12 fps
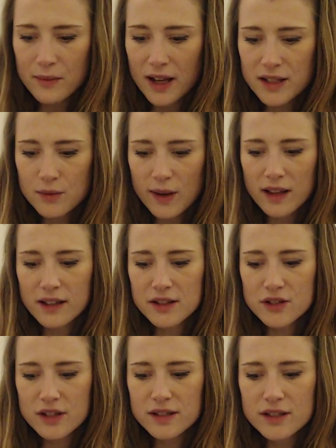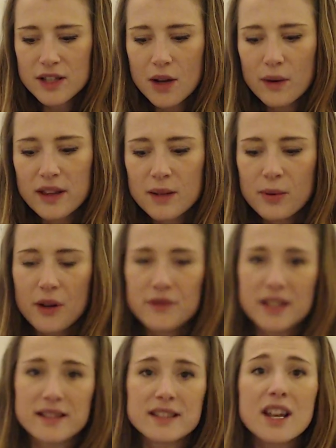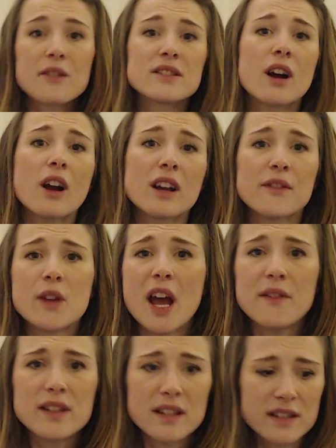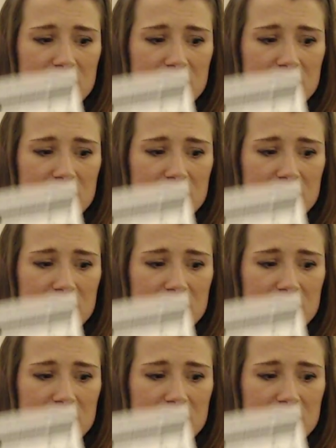as well as just knowing the poses. Now it's hard if you haven't done this